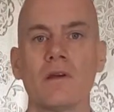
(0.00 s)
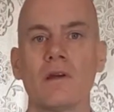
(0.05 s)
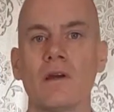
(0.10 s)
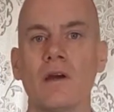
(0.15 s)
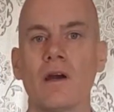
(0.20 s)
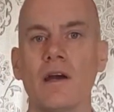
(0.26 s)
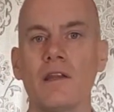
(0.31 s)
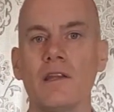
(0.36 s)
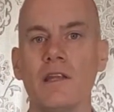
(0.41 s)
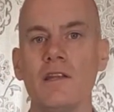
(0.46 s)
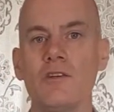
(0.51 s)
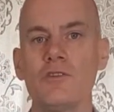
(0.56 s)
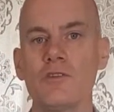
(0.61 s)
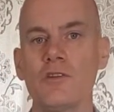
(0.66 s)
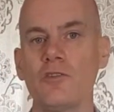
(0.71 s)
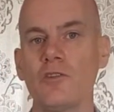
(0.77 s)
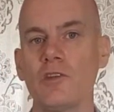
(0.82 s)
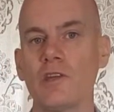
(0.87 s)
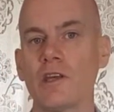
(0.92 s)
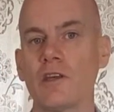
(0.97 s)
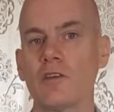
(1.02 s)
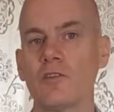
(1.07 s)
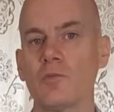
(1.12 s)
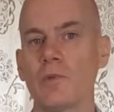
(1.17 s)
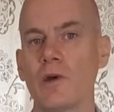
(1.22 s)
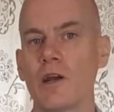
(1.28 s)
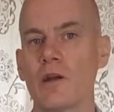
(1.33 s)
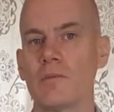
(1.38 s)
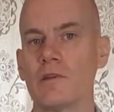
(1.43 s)
An interesting
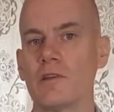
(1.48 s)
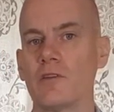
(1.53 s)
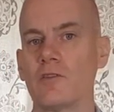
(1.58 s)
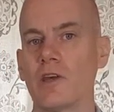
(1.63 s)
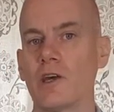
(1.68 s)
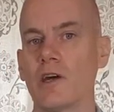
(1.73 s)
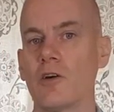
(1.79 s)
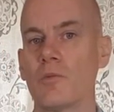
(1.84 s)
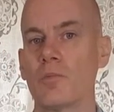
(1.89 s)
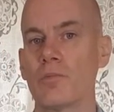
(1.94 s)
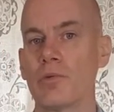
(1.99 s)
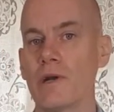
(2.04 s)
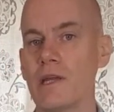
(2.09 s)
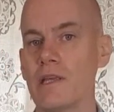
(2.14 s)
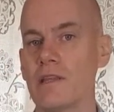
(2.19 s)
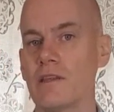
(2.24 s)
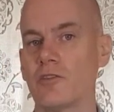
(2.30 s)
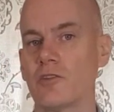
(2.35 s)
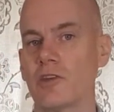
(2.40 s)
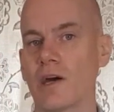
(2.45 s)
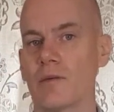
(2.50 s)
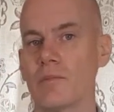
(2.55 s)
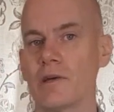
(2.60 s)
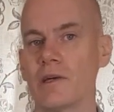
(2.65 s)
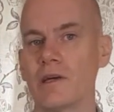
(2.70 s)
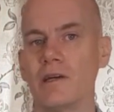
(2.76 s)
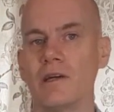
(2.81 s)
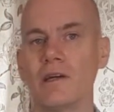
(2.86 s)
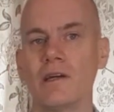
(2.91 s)
experiment to help break this
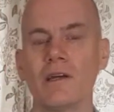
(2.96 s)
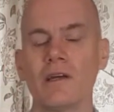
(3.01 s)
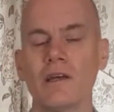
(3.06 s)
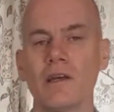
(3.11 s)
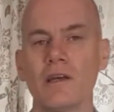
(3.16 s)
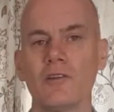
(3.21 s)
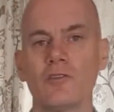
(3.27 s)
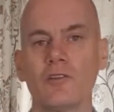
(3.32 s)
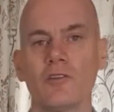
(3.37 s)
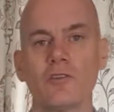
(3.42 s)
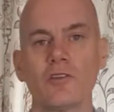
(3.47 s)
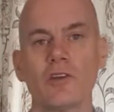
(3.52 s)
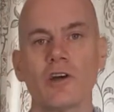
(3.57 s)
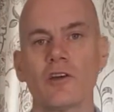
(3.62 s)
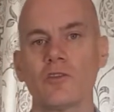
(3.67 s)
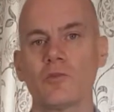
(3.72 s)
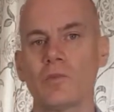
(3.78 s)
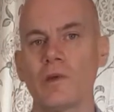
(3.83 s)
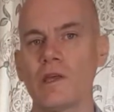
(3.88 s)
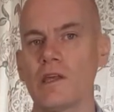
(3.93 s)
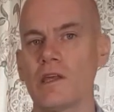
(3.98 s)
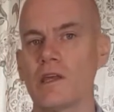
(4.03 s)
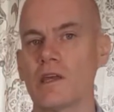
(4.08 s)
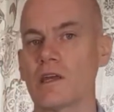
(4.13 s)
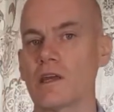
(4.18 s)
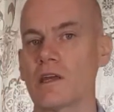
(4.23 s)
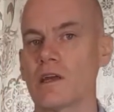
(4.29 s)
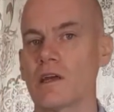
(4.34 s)
habit is to start speaking